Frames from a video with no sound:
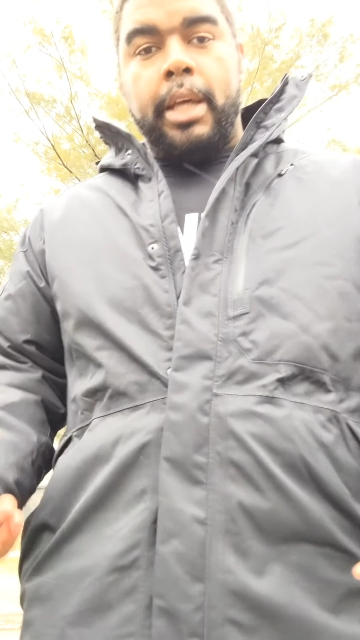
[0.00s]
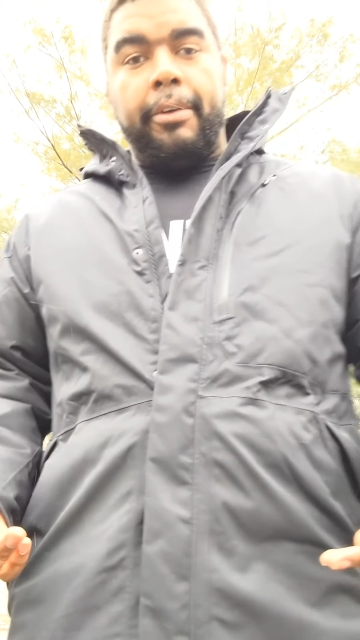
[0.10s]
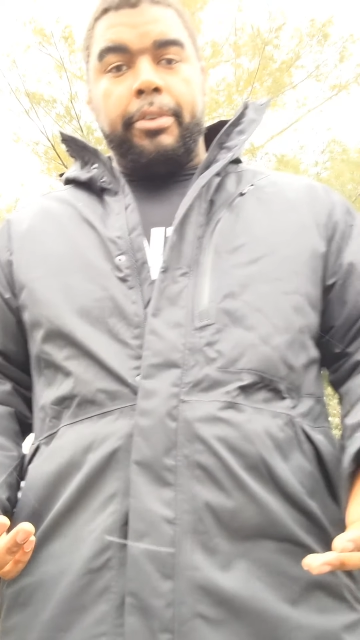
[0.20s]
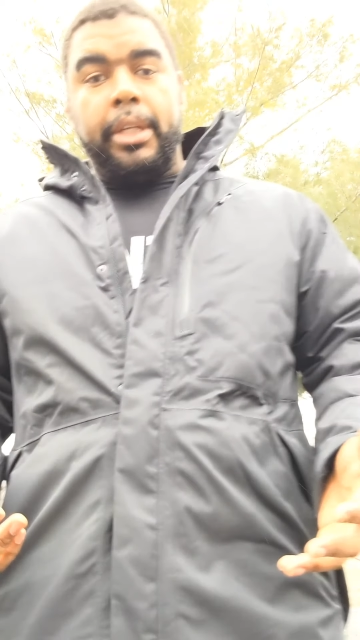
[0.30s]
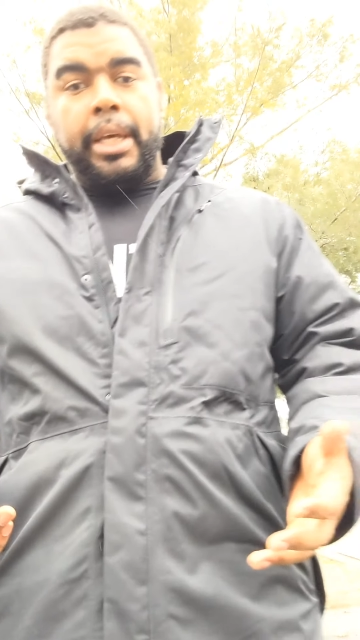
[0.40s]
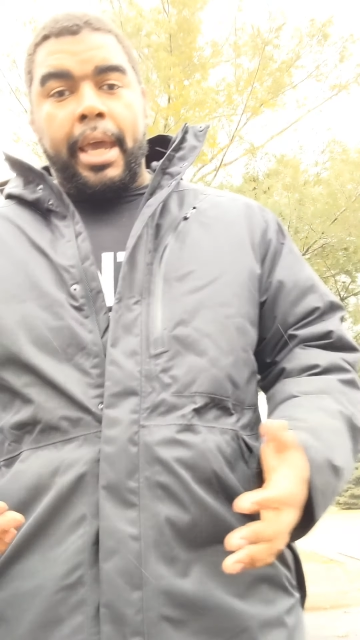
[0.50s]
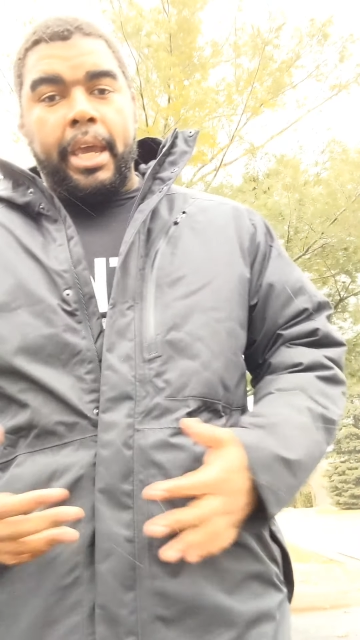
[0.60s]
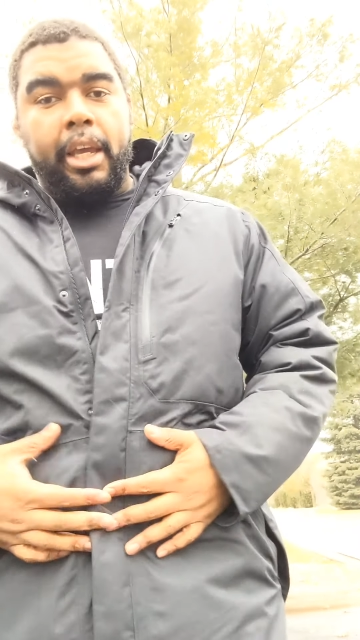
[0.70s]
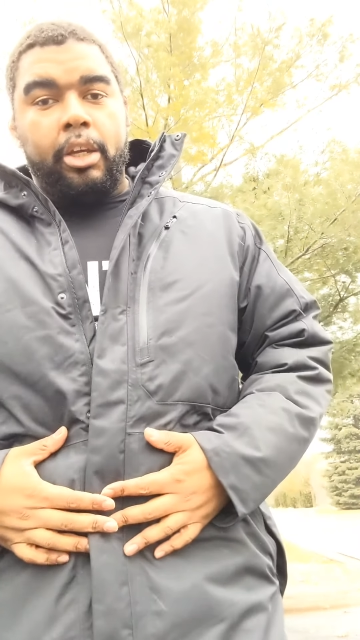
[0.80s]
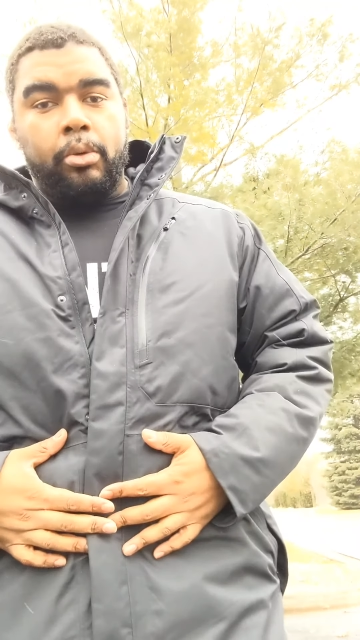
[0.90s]

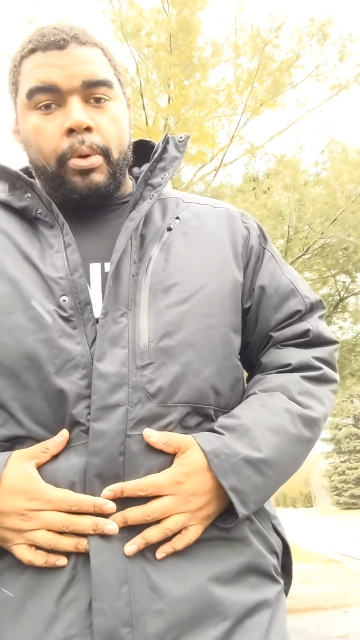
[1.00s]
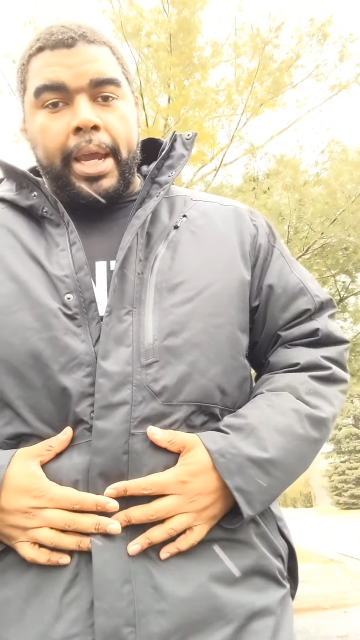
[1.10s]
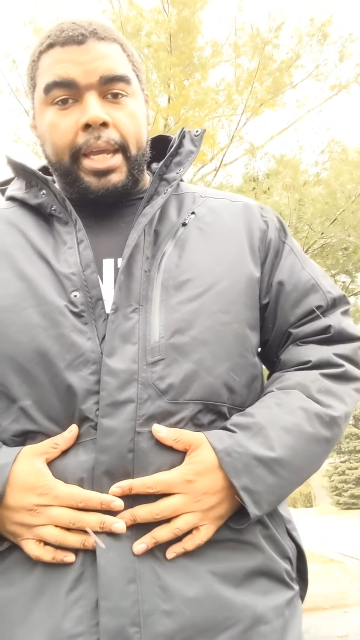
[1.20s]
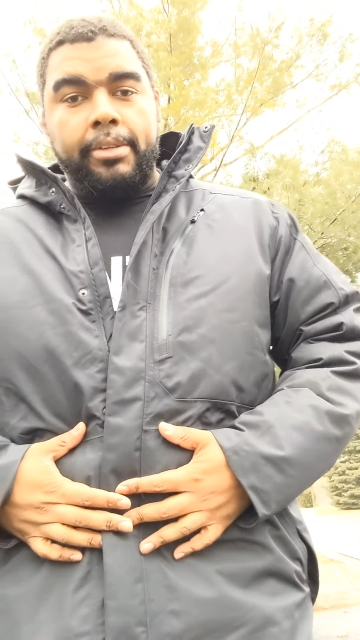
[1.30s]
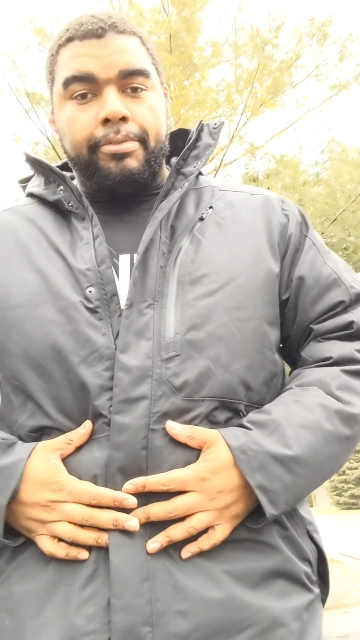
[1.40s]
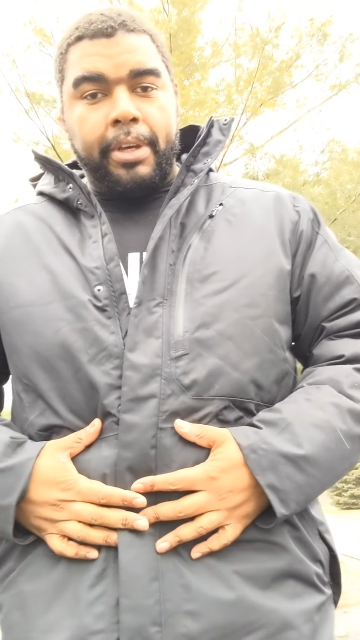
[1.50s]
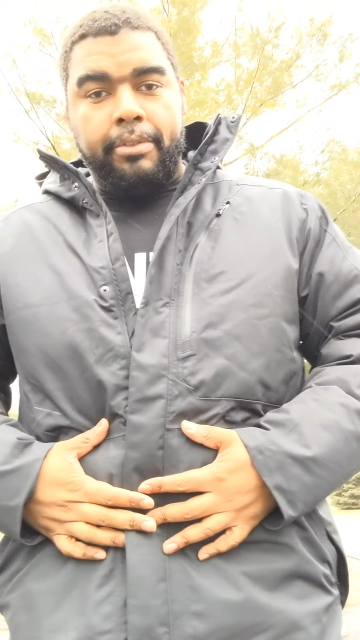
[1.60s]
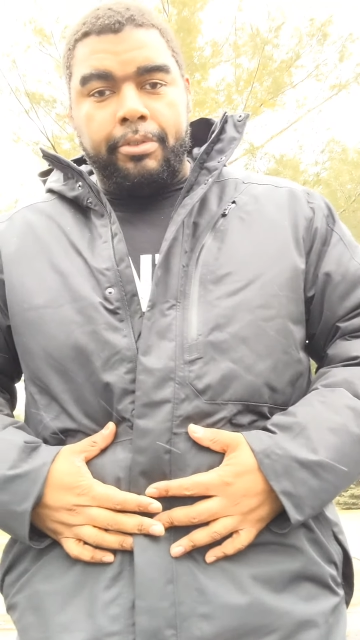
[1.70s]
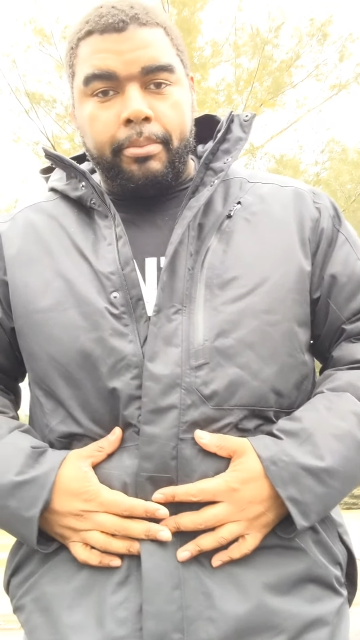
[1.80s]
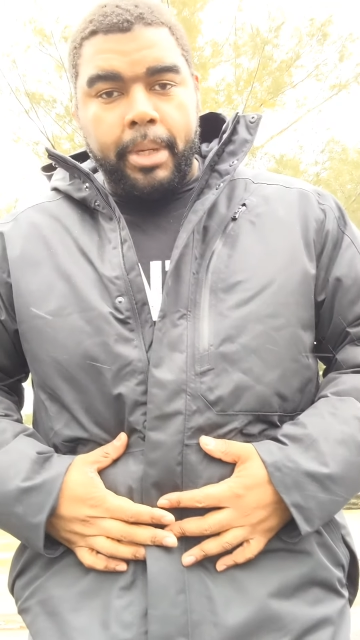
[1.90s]
Definitely a great
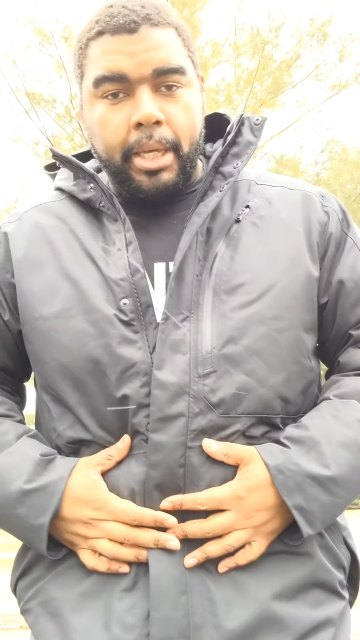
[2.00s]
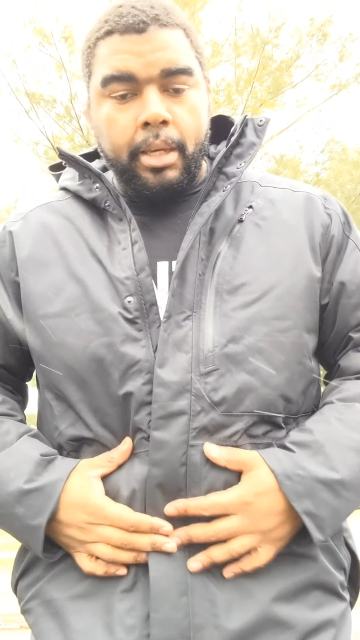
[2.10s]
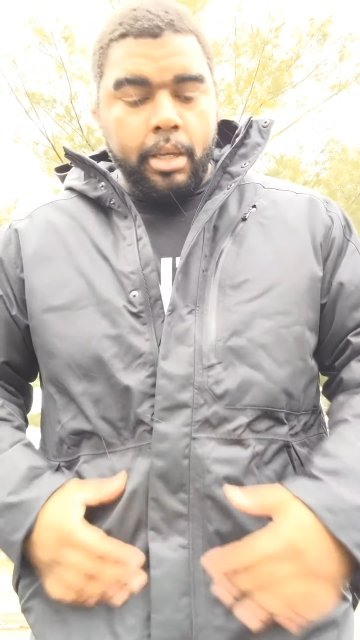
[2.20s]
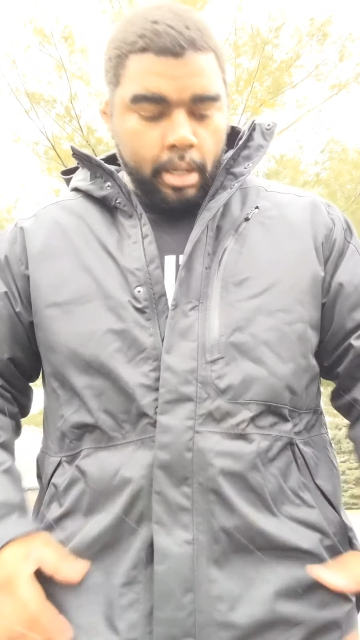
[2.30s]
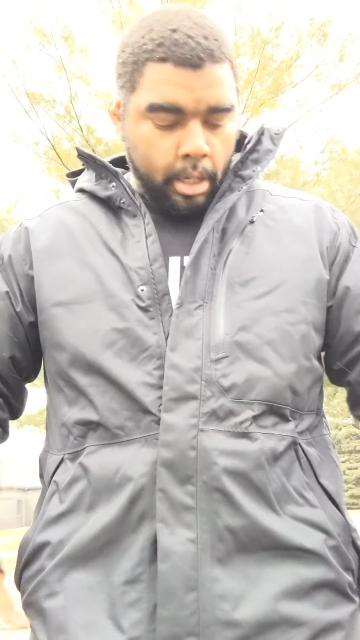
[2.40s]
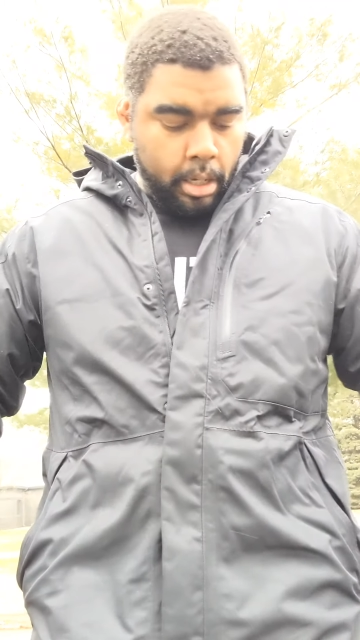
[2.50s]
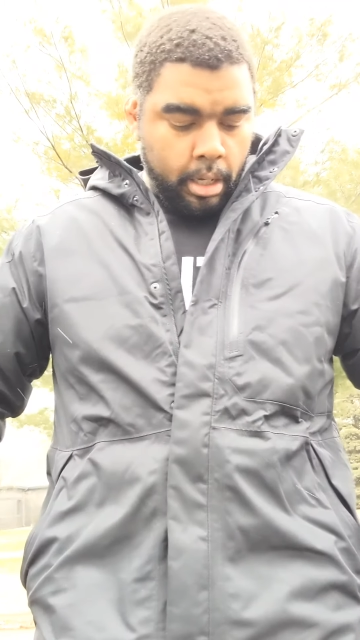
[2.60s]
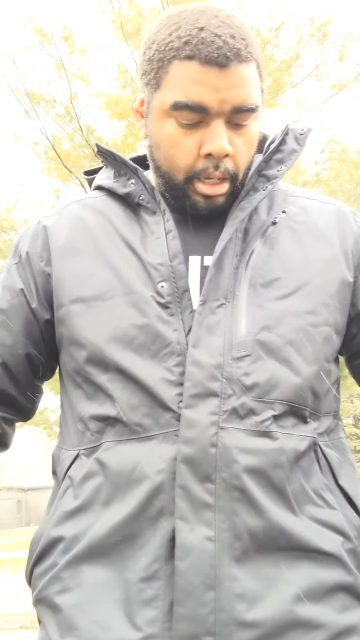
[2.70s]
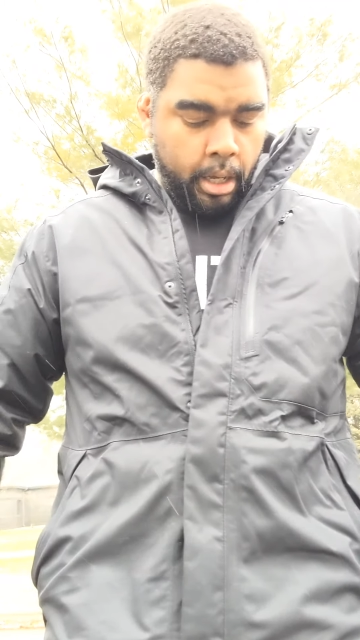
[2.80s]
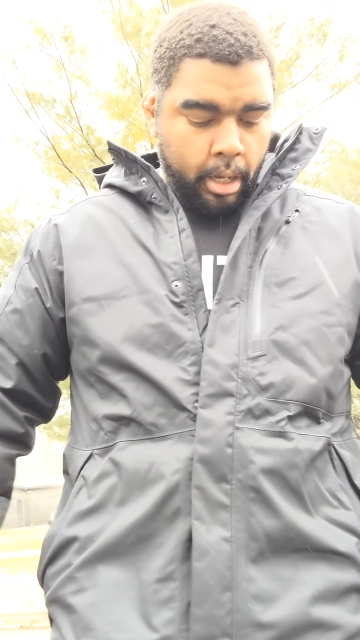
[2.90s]
fit for me.
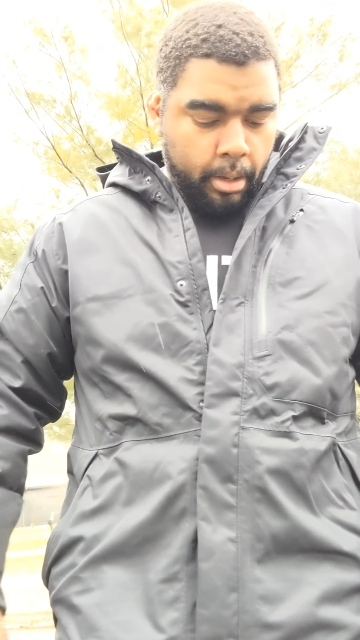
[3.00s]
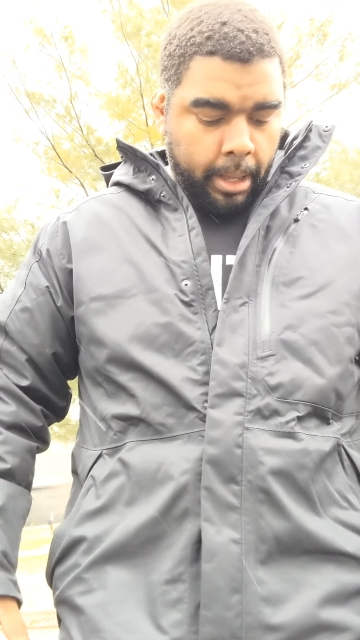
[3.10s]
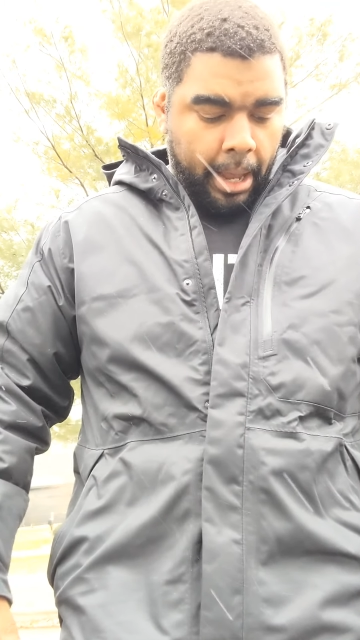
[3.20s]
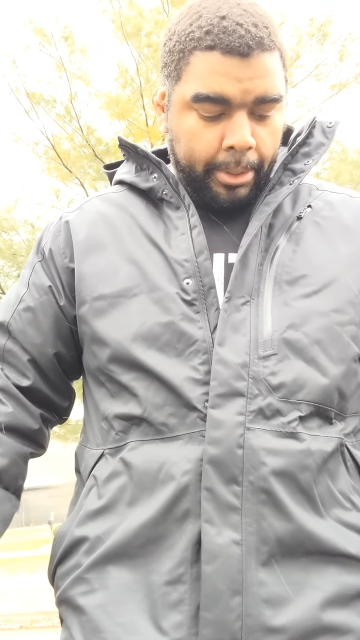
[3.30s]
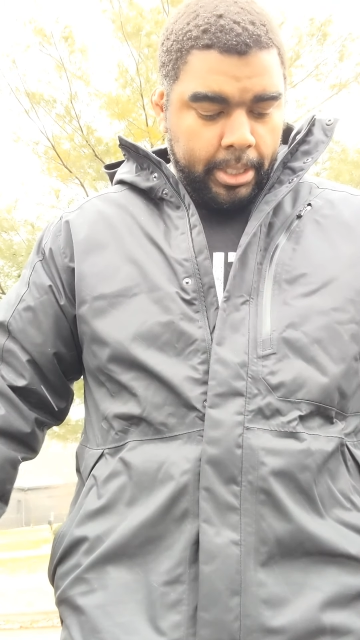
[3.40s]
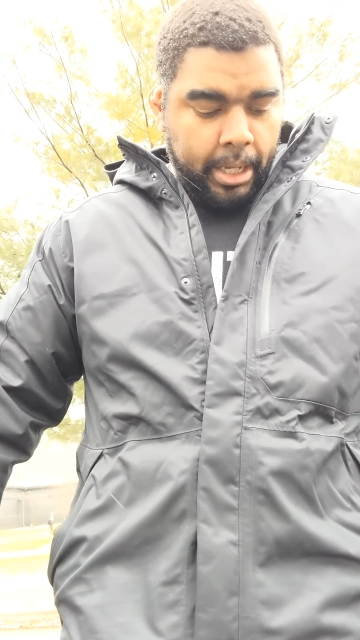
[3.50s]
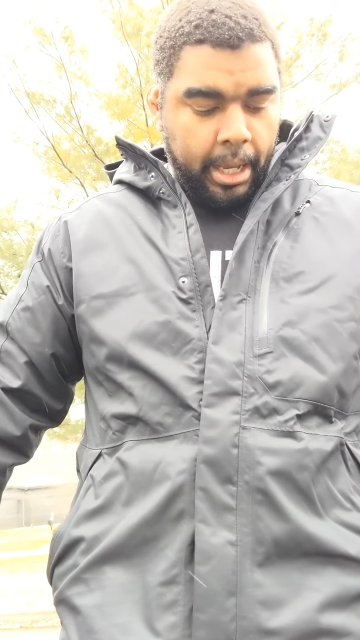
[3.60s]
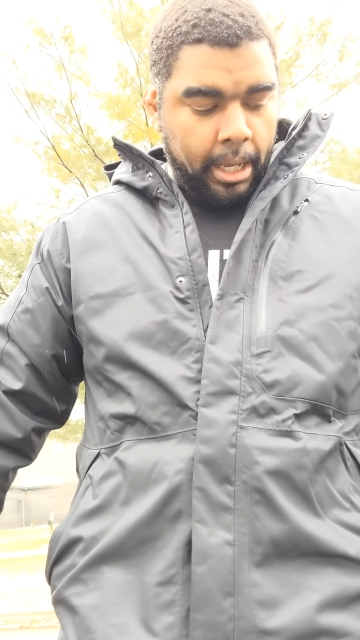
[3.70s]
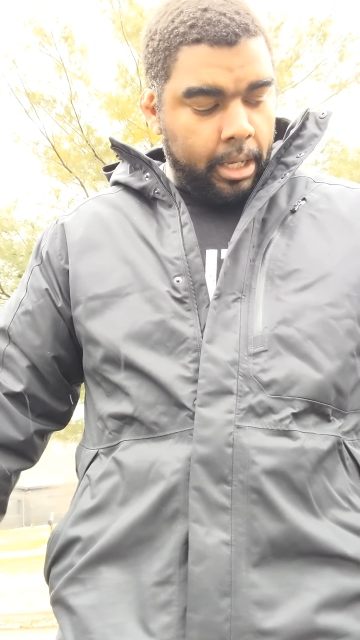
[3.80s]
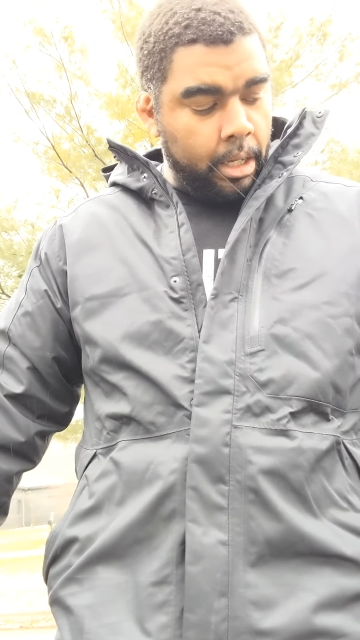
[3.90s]
I would
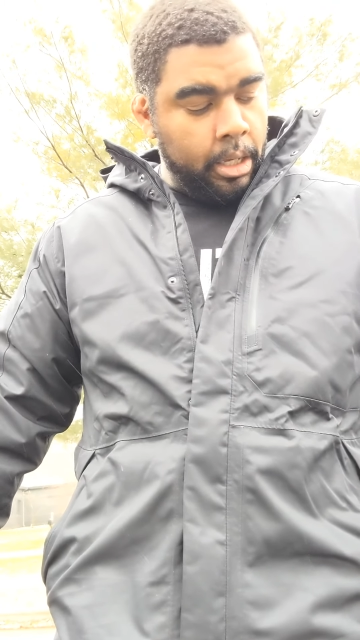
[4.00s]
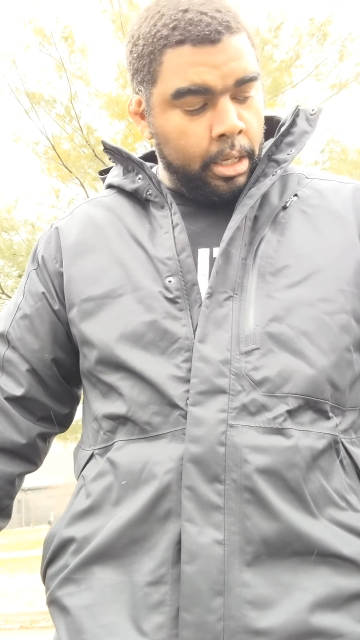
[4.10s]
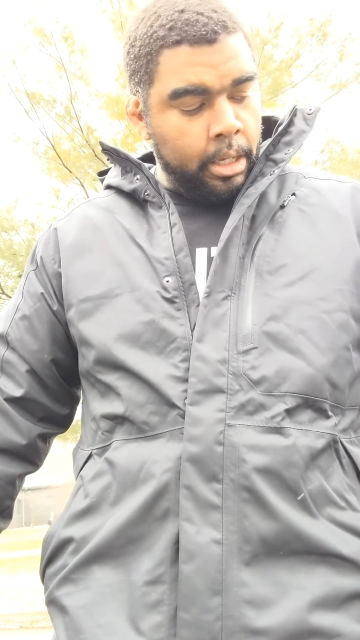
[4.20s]
say